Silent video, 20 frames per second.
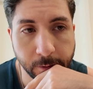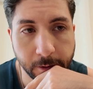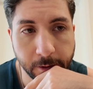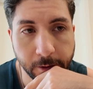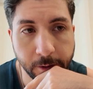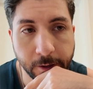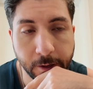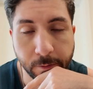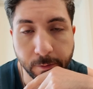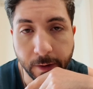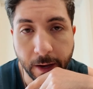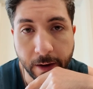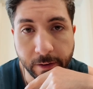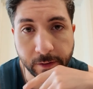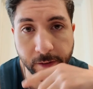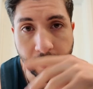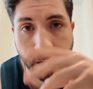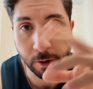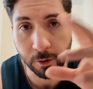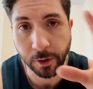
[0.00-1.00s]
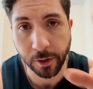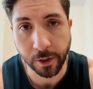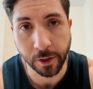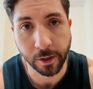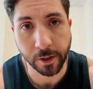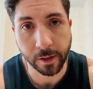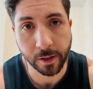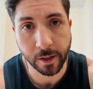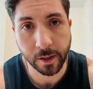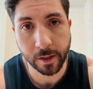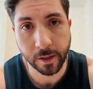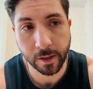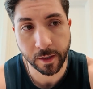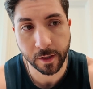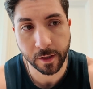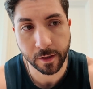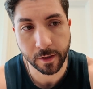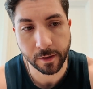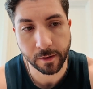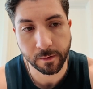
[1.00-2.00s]
you can imagine how good
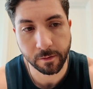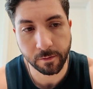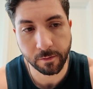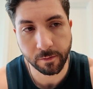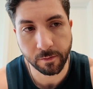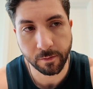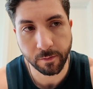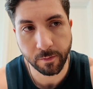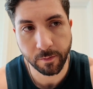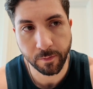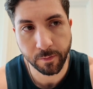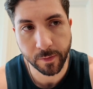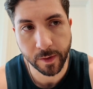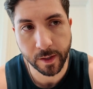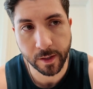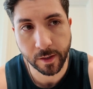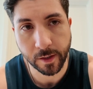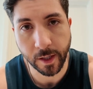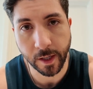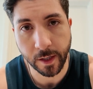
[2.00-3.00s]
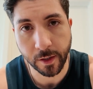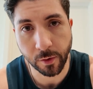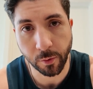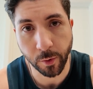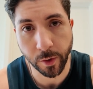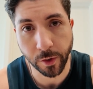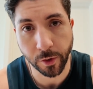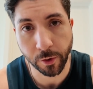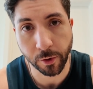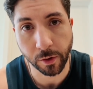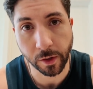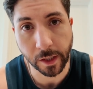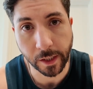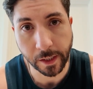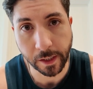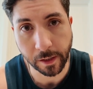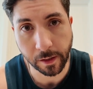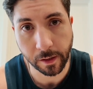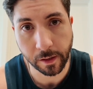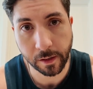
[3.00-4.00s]
this tastes when you're
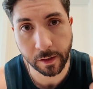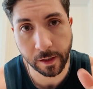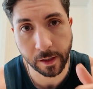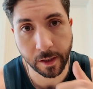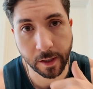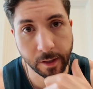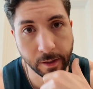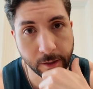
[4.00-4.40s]
lean. Like,